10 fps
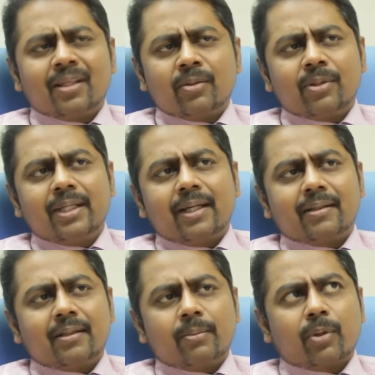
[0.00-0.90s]
The only
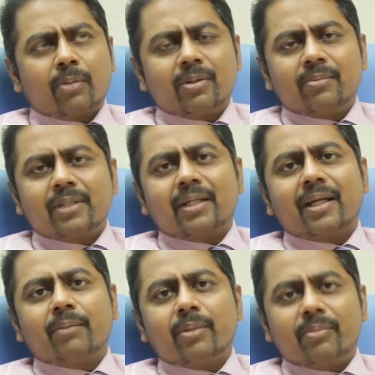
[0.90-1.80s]
other problem that
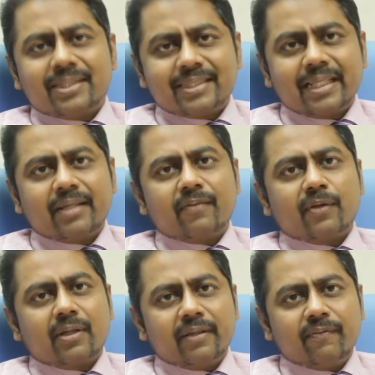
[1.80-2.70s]
can be mistaken
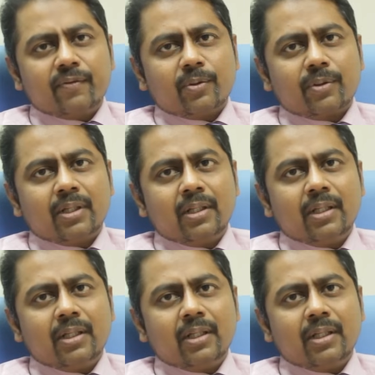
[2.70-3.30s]
for a lymph node